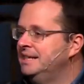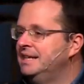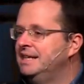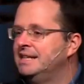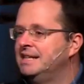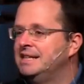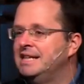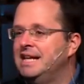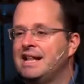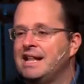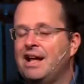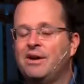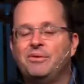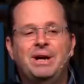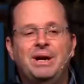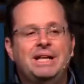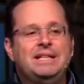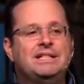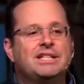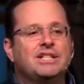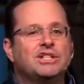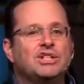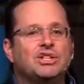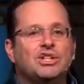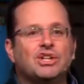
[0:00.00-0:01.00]
Then I went
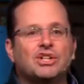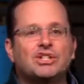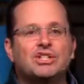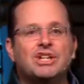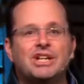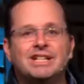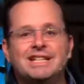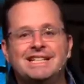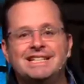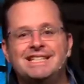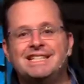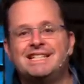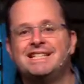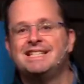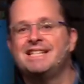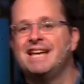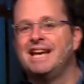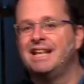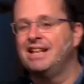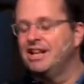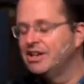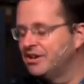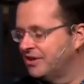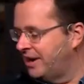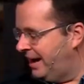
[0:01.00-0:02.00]
and looked on his
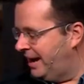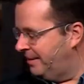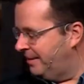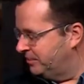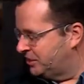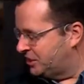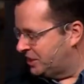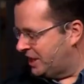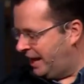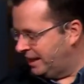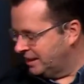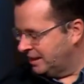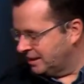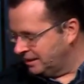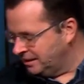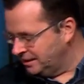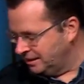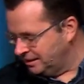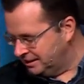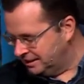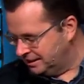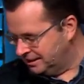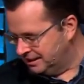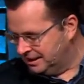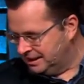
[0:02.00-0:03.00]
Telegram channel.
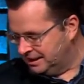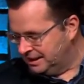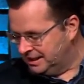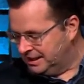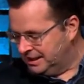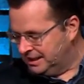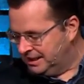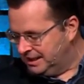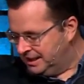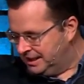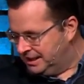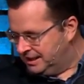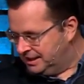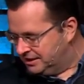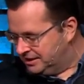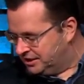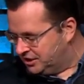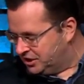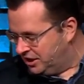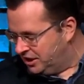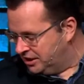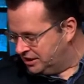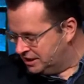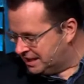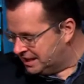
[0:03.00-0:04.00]

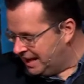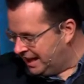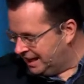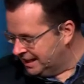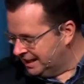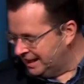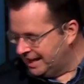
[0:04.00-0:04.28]
Turns out he